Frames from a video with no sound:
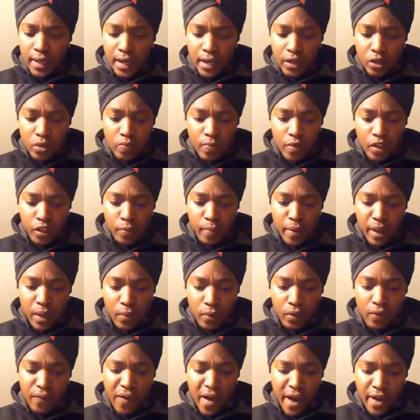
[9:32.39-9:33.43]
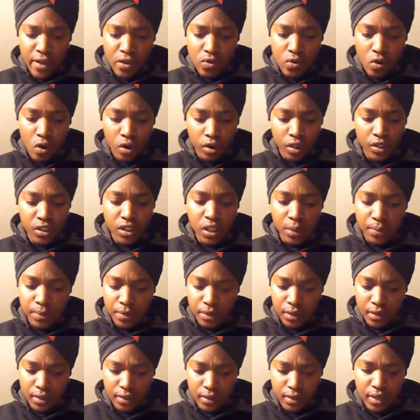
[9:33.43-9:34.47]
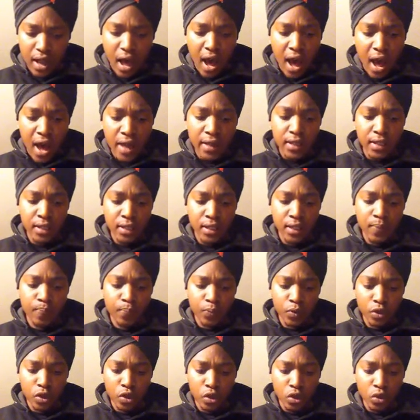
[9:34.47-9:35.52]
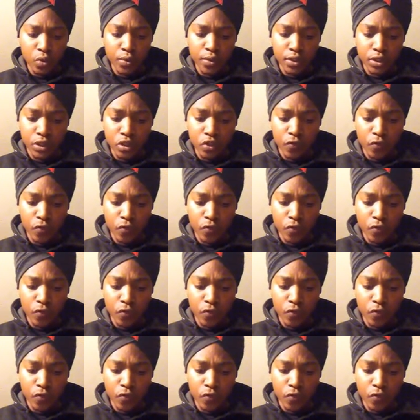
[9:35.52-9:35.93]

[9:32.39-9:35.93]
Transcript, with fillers: To pay a debt, you must pay with value or substance, i.e.,